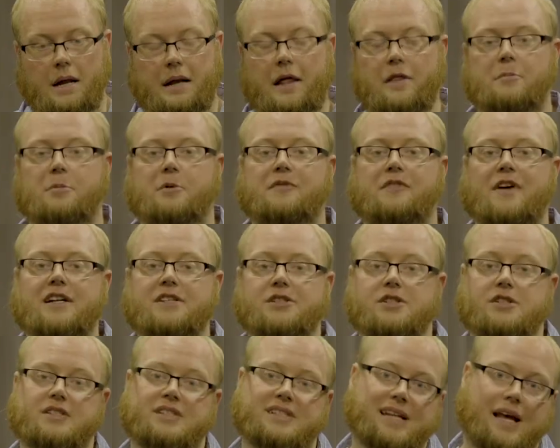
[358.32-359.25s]
Now, the
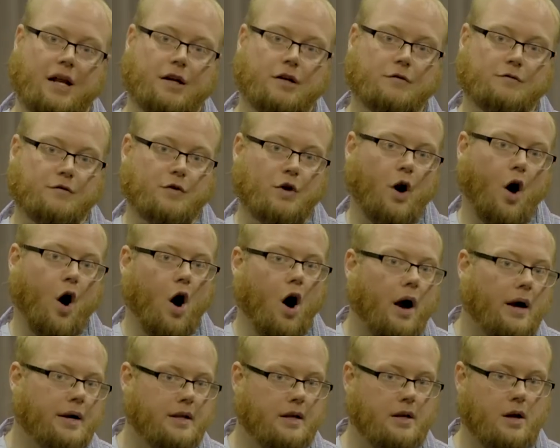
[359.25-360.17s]
professional standard for
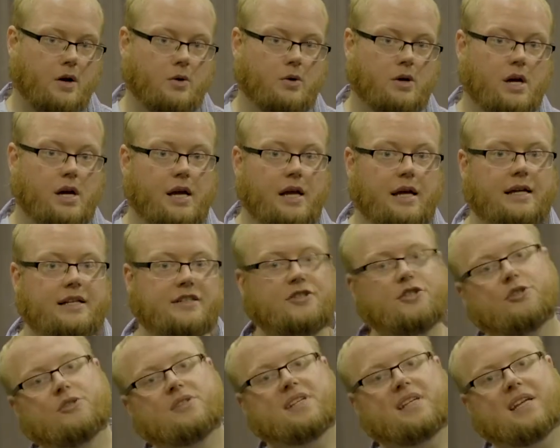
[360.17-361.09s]
audio
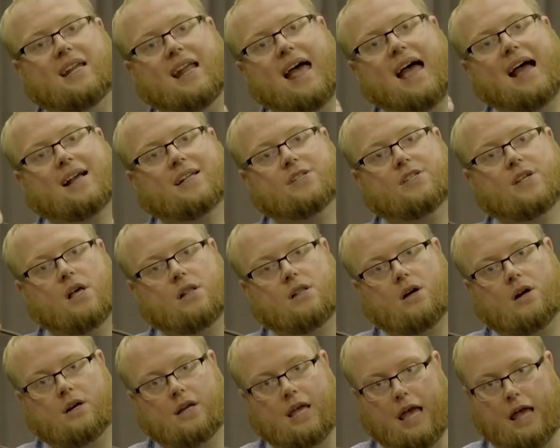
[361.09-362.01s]
is using an
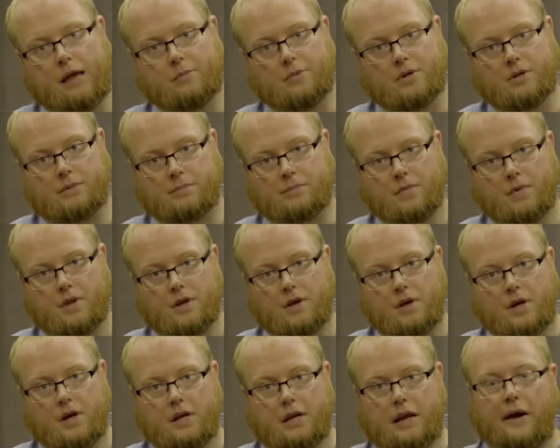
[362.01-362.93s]
XLR cable. Now,